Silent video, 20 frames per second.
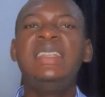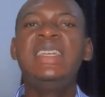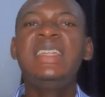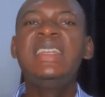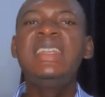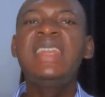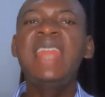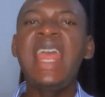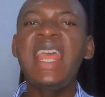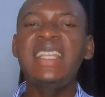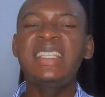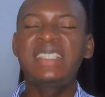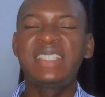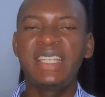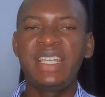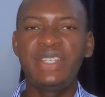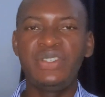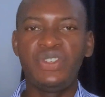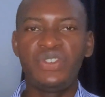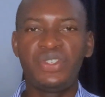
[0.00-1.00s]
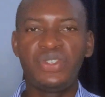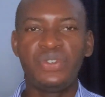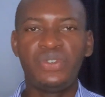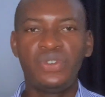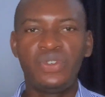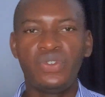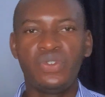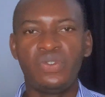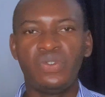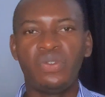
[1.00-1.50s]
The next thing you should
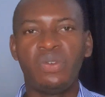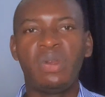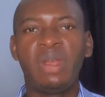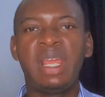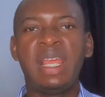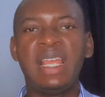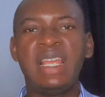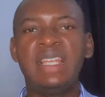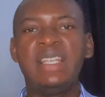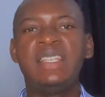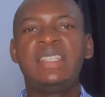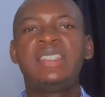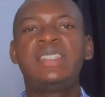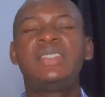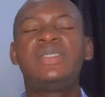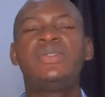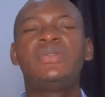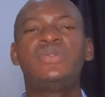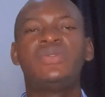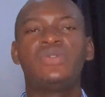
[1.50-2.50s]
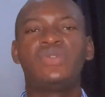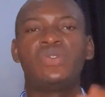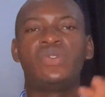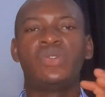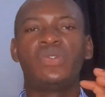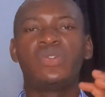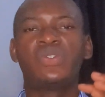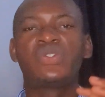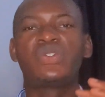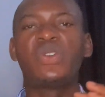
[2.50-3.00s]
do is
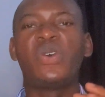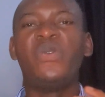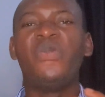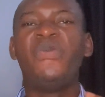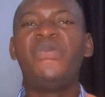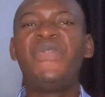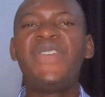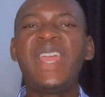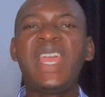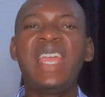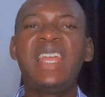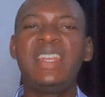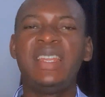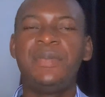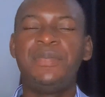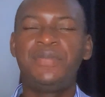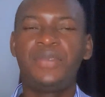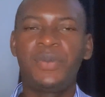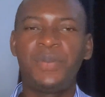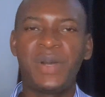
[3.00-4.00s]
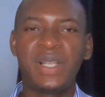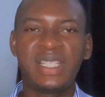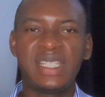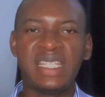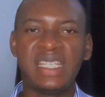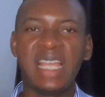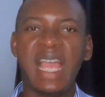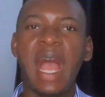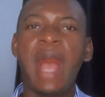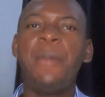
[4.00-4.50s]
to survey the
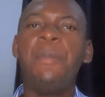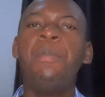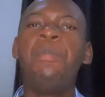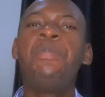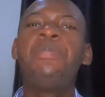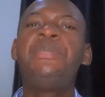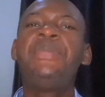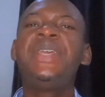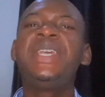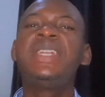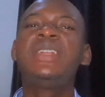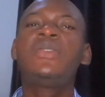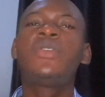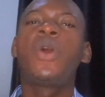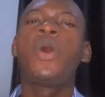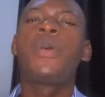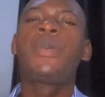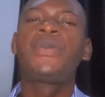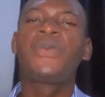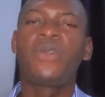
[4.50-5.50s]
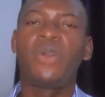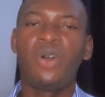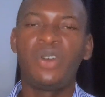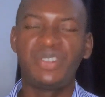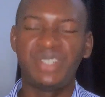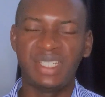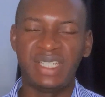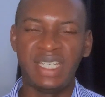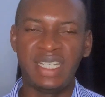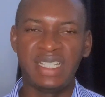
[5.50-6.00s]
property and pick up
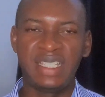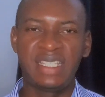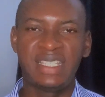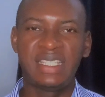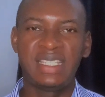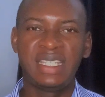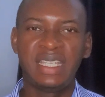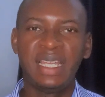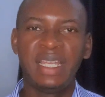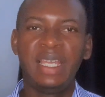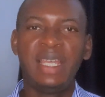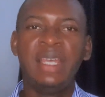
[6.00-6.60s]
coordinates.